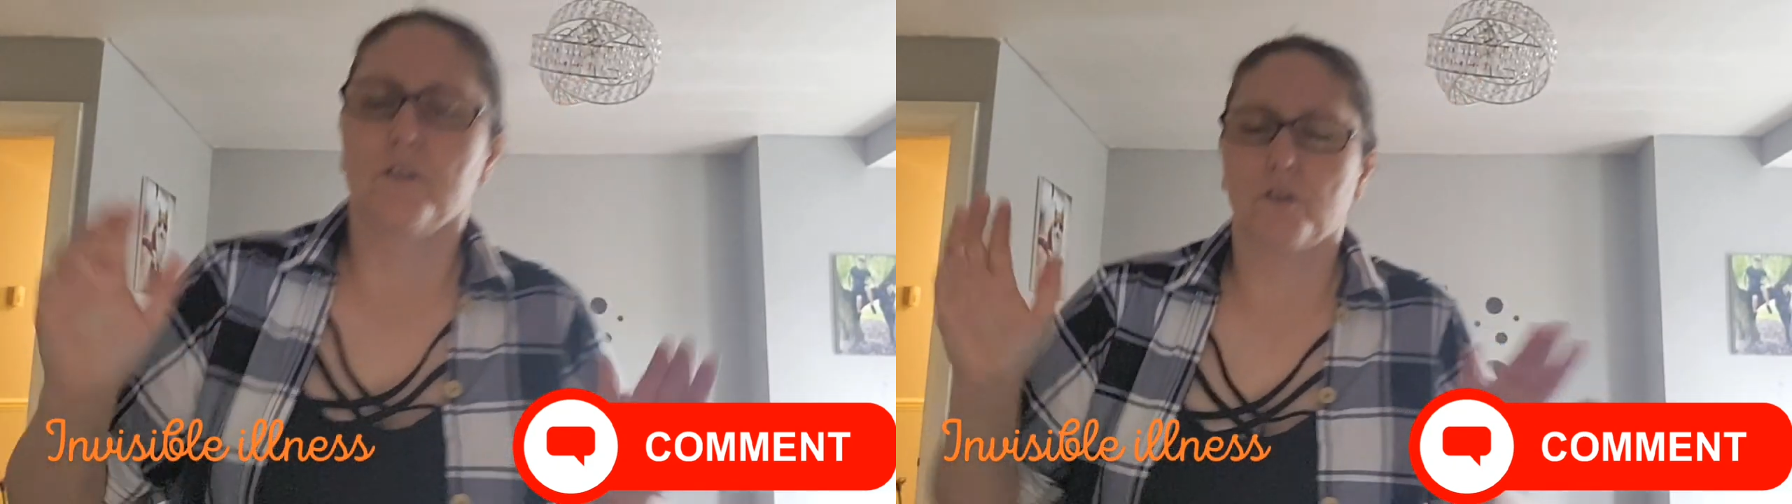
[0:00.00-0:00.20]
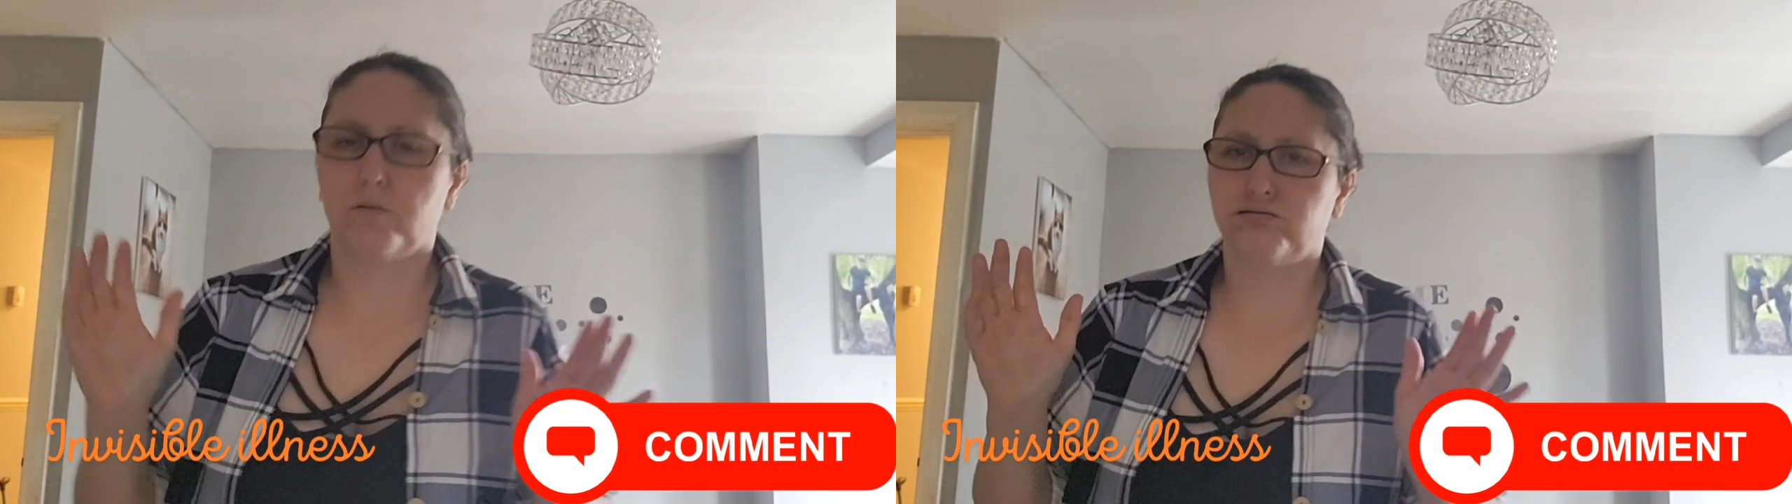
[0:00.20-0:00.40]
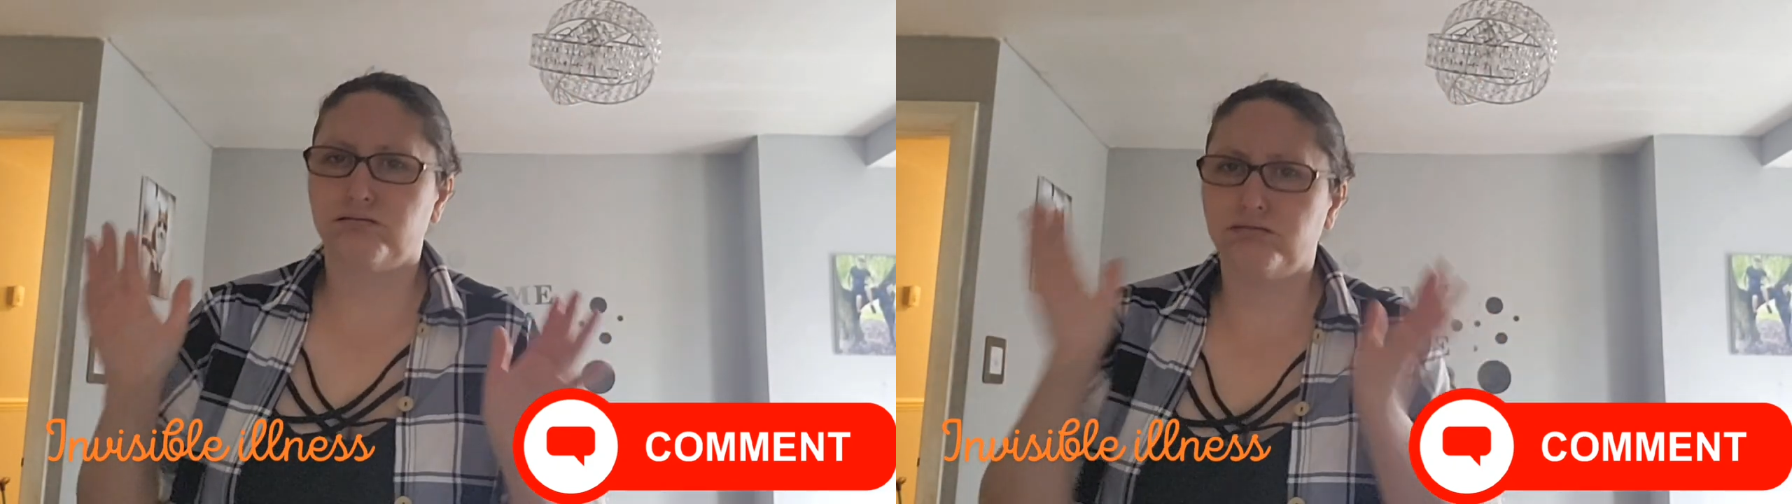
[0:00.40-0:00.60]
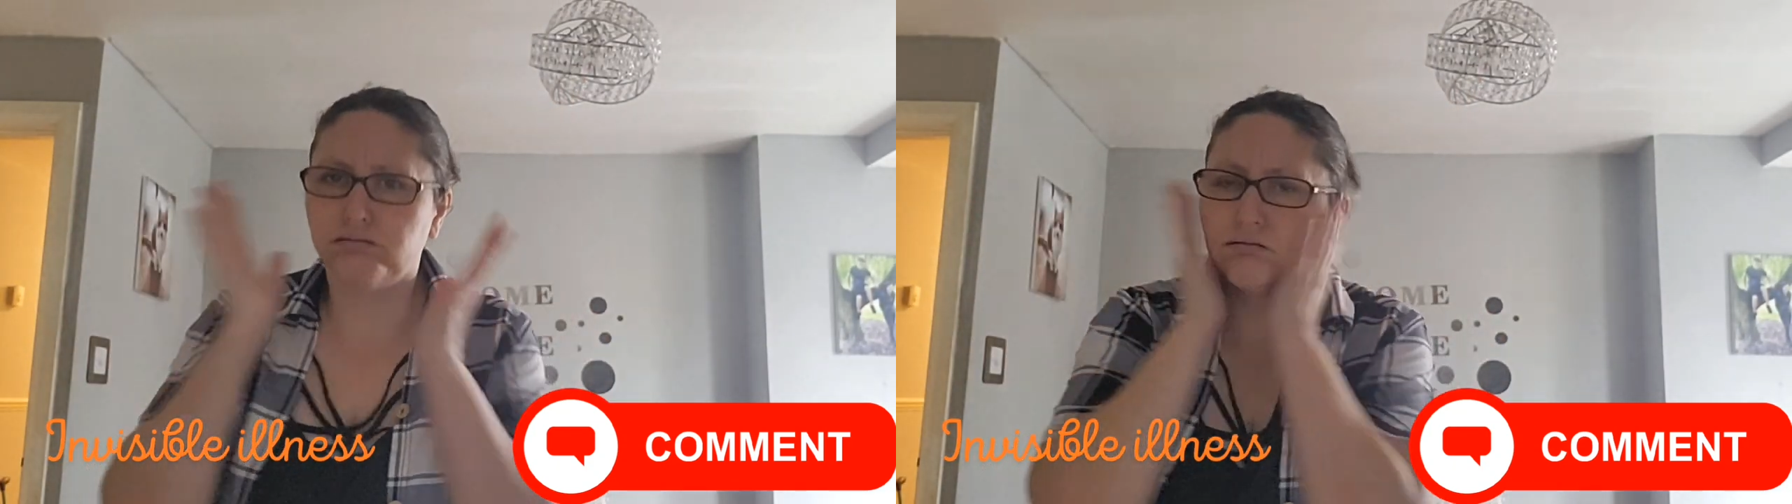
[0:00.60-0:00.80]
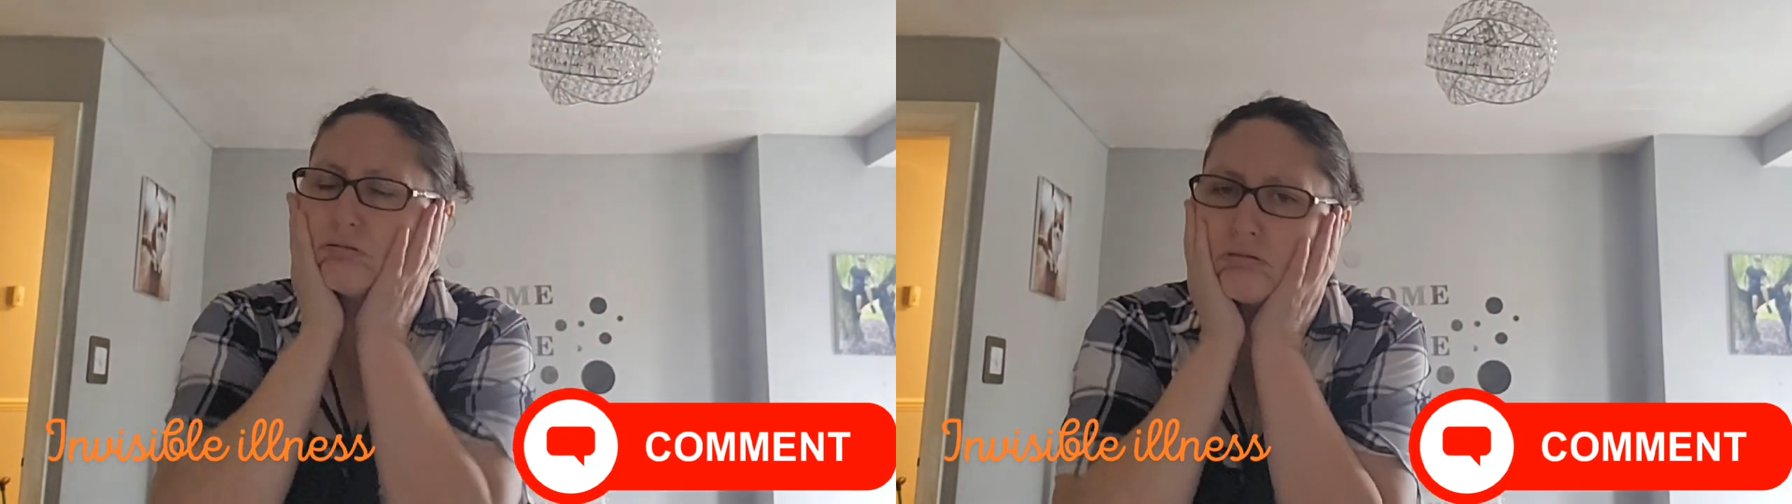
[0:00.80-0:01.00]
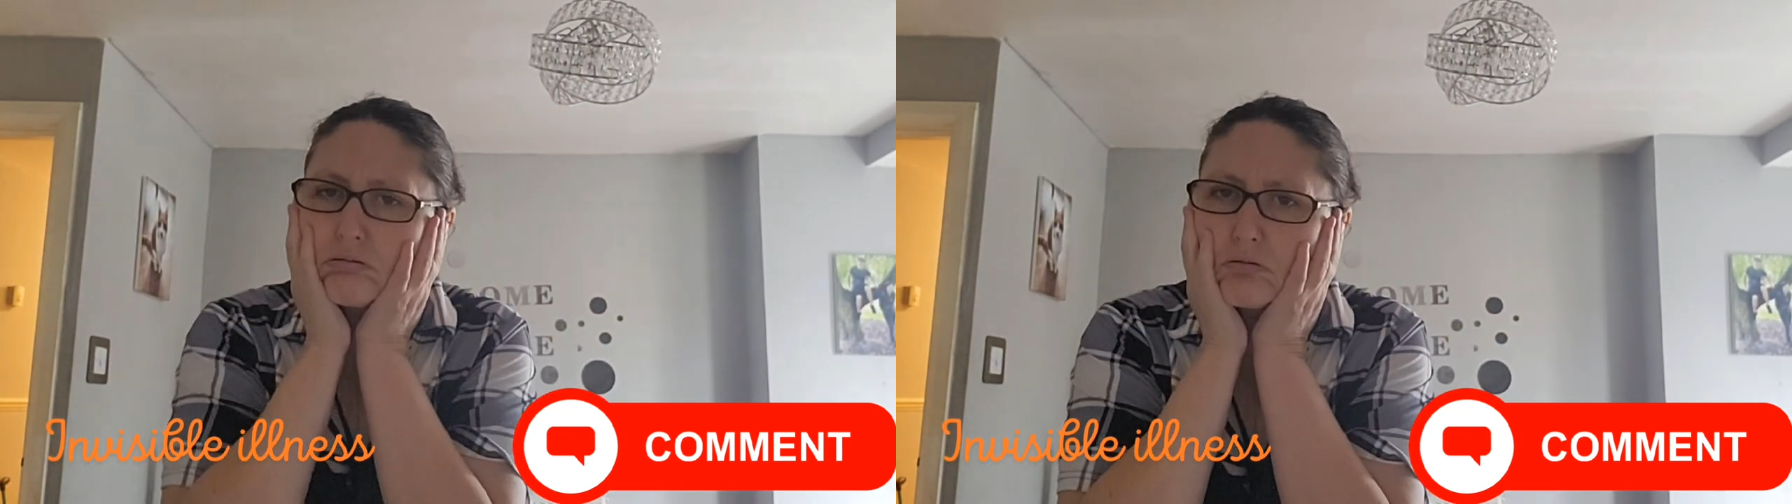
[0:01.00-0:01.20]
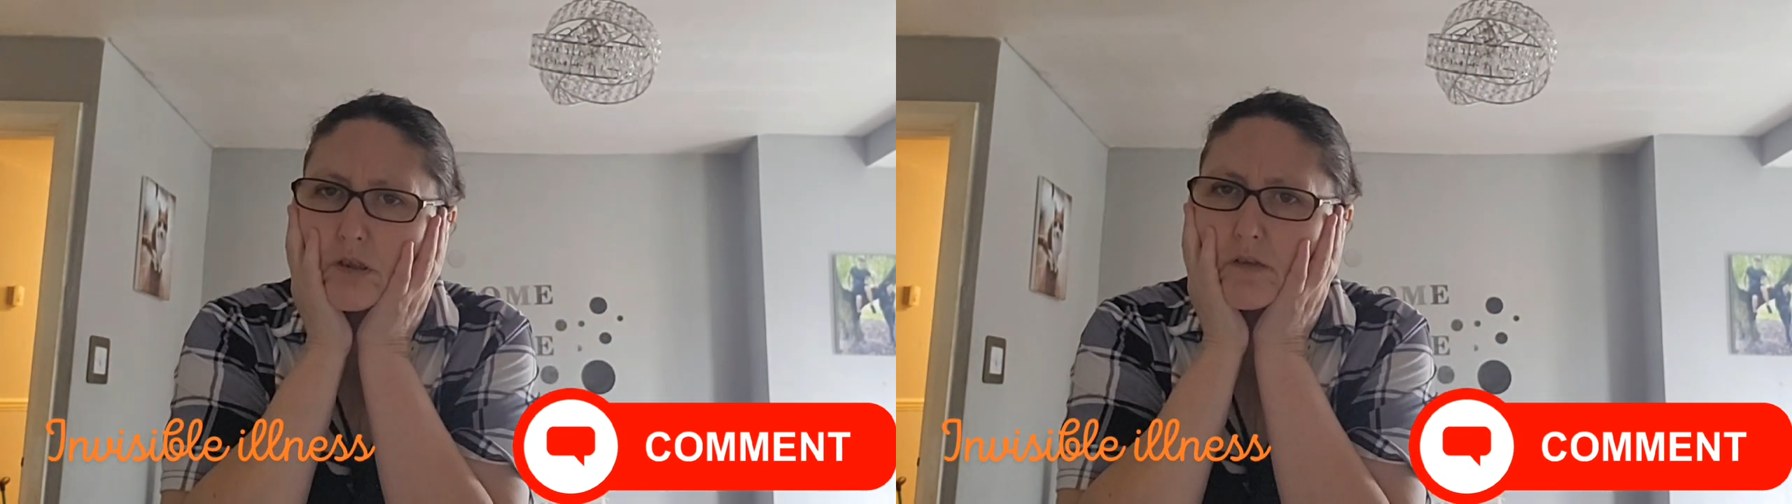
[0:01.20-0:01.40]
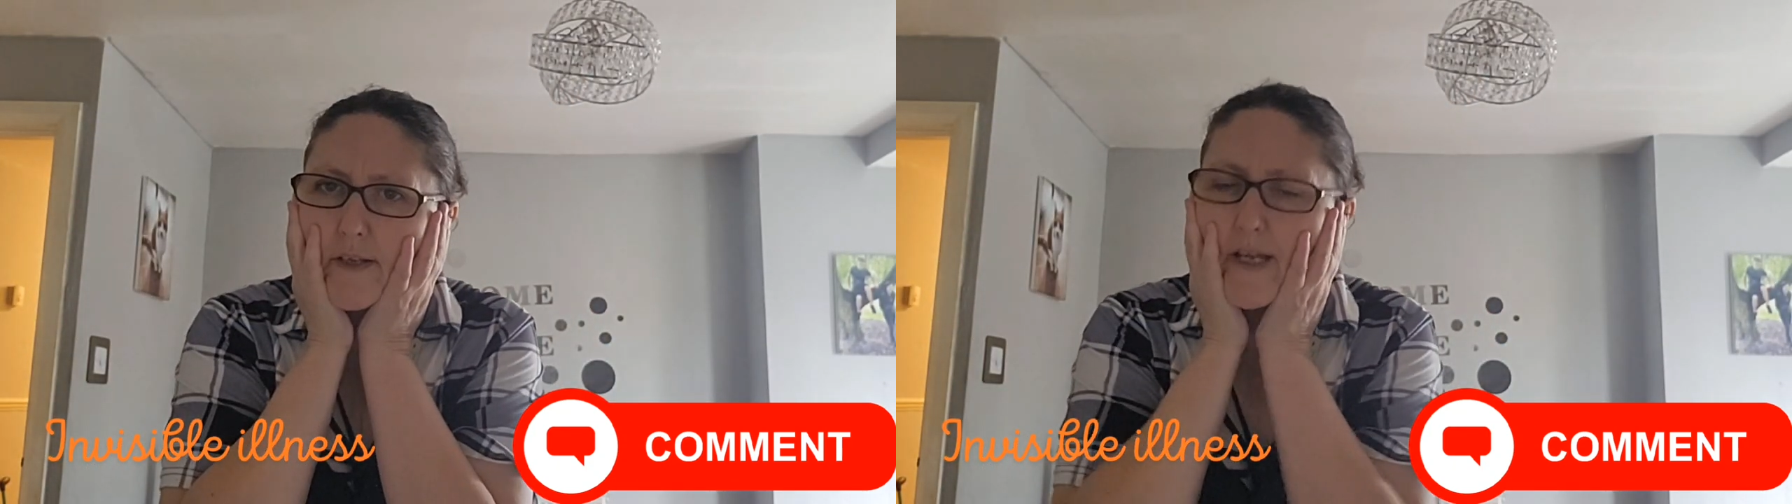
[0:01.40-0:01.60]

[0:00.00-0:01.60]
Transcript: Oof. Sorry,